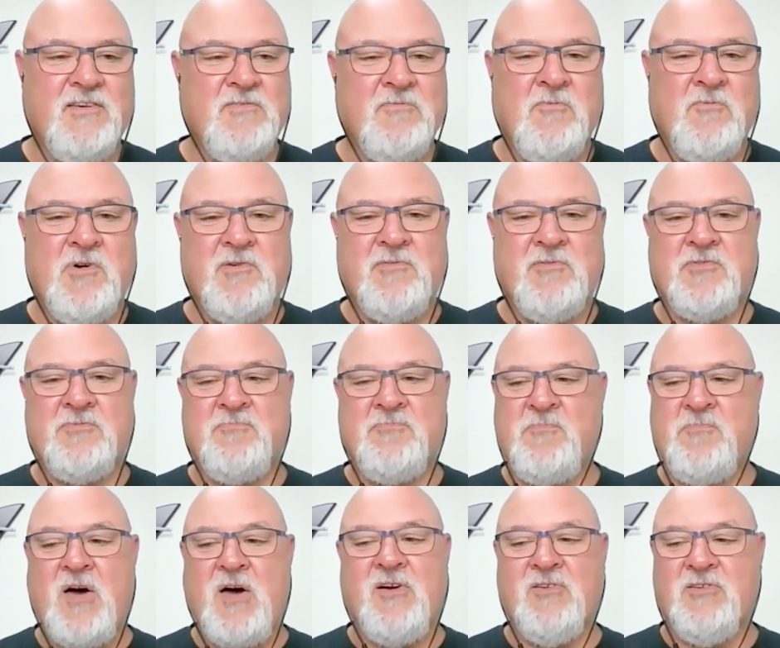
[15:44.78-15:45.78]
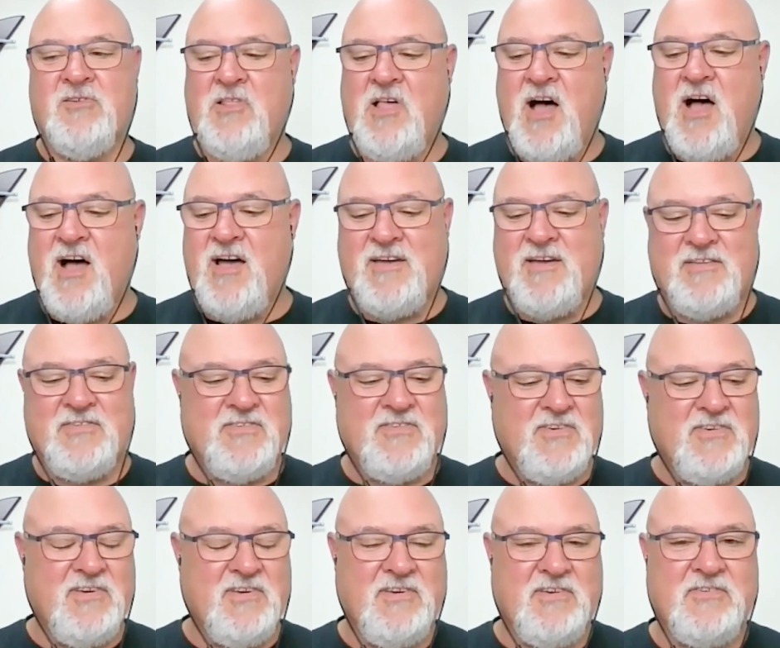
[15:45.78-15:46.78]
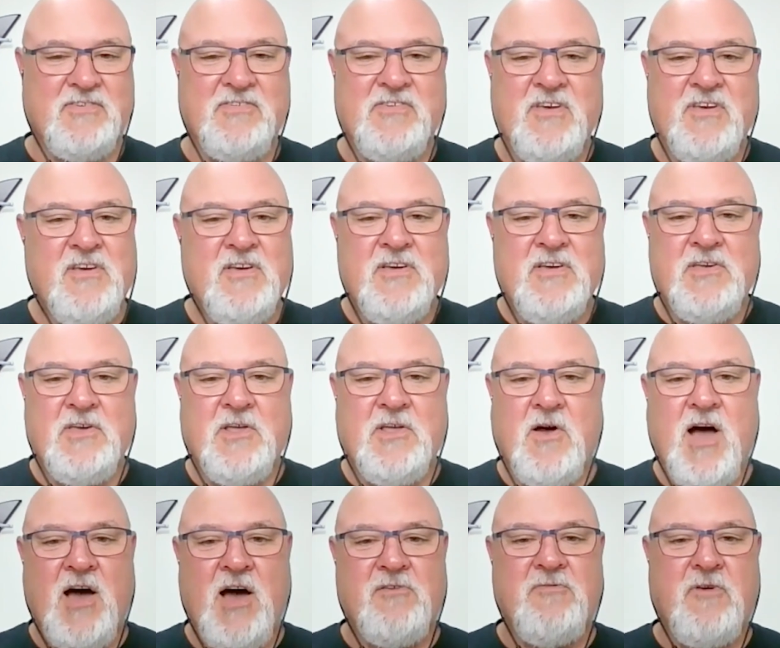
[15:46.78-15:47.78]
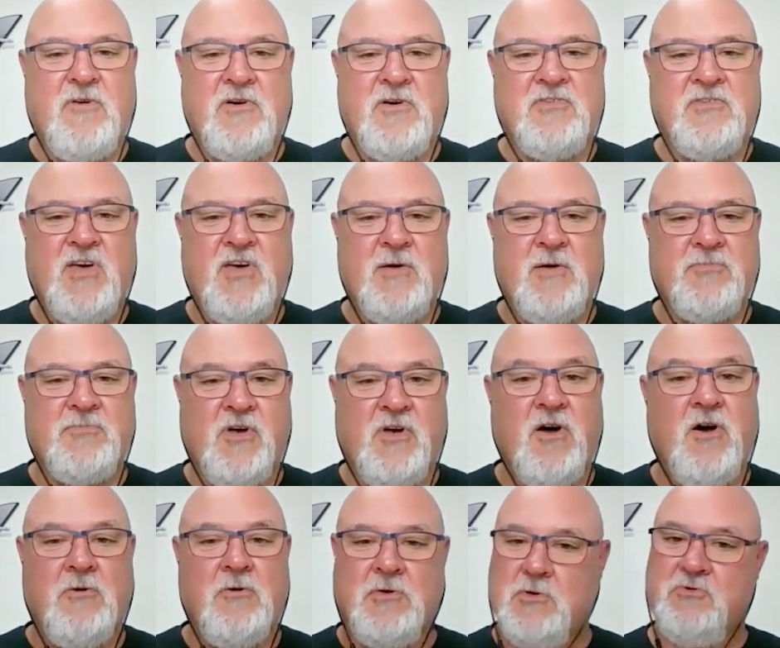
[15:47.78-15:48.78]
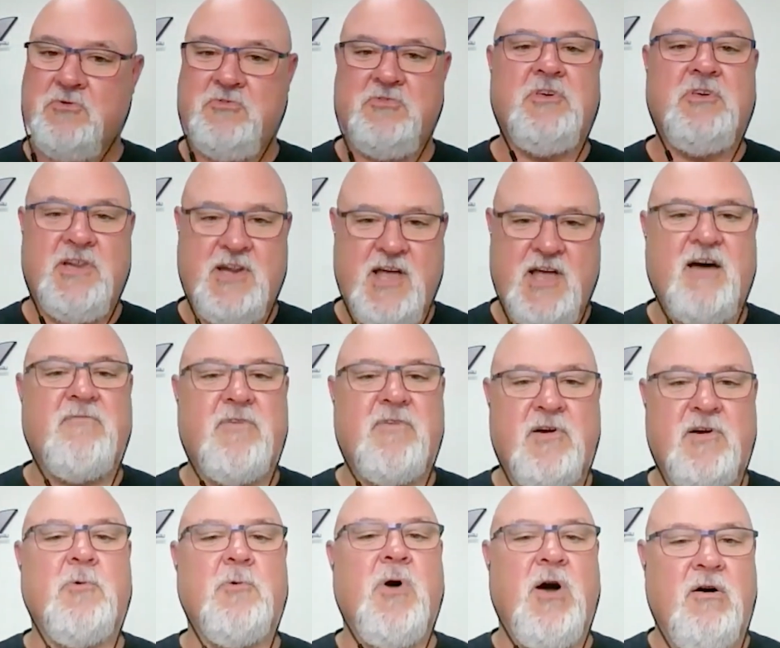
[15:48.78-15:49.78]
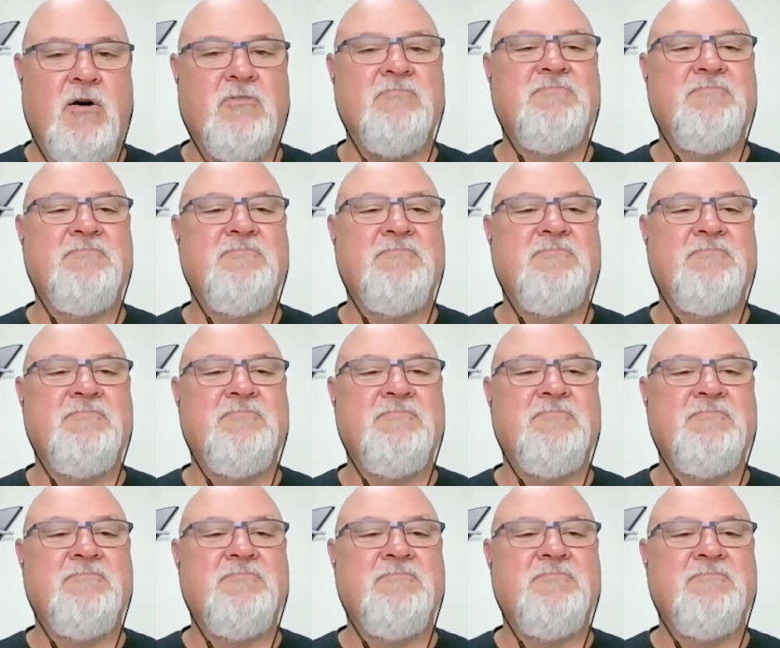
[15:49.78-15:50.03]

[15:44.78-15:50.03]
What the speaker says: one of his better lines is, how do first times go? Usually not very well.